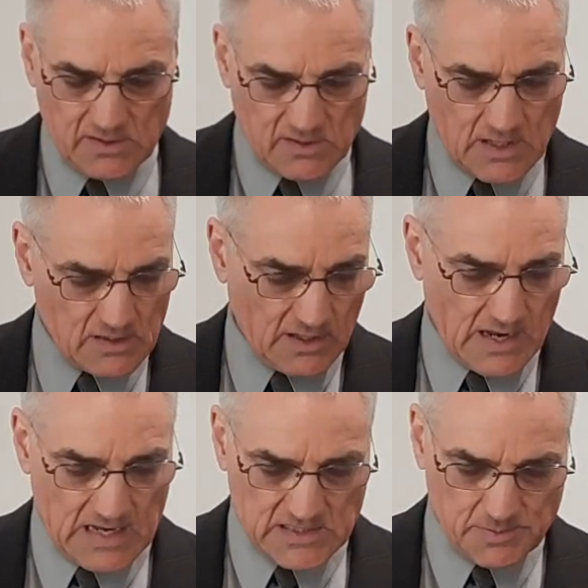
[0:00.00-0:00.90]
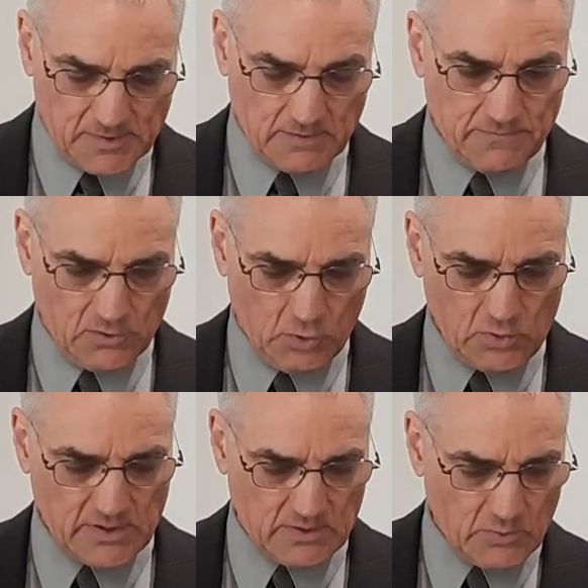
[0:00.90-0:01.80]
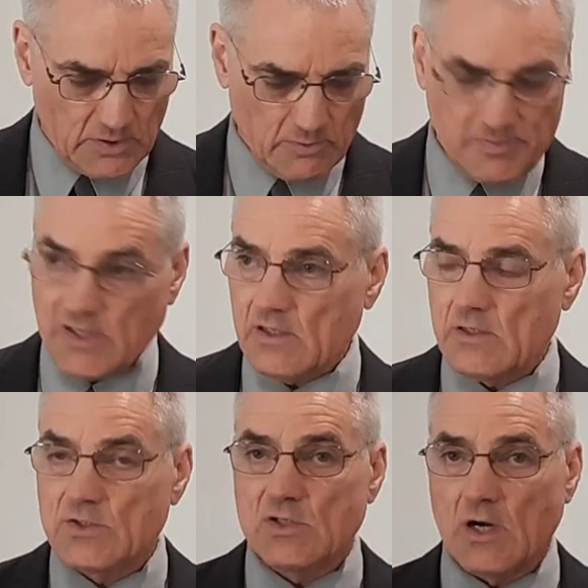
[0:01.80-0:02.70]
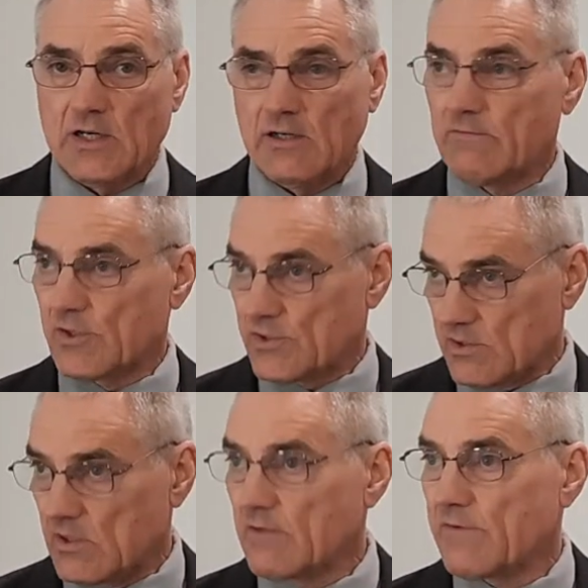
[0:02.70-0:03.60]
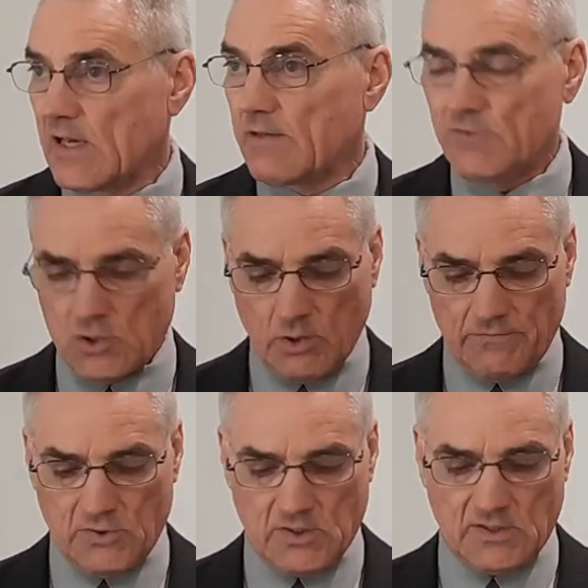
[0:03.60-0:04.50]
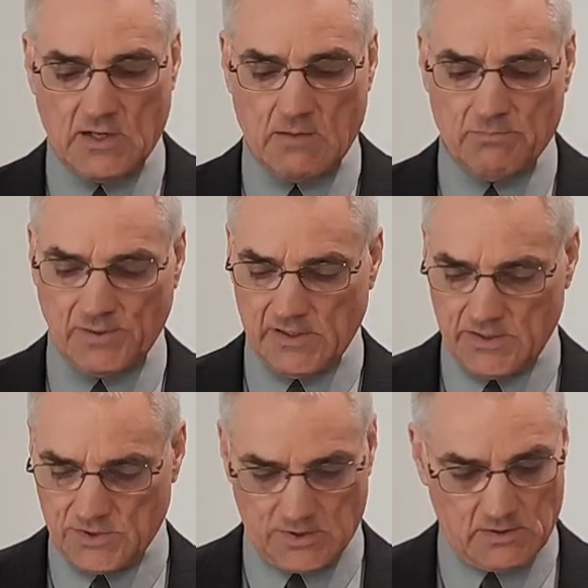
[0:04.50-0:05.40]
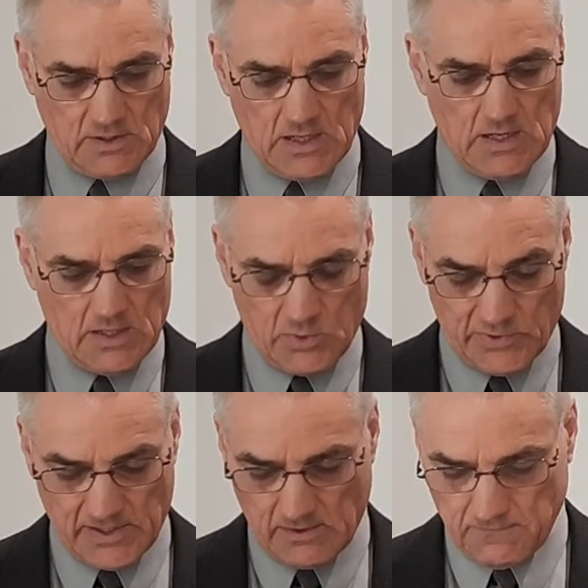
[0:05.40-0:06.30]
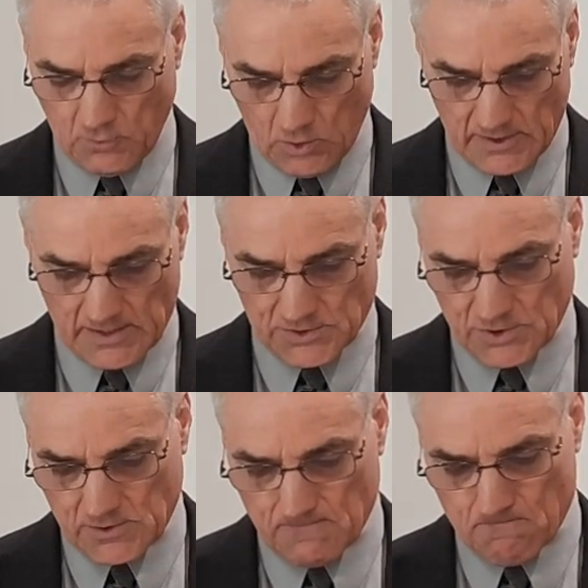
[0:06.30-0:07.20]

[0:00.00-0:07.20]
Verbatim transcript: in the Gospel of Luke, and we will be starting in verse 35. Joe, if you could come, please, and read for us.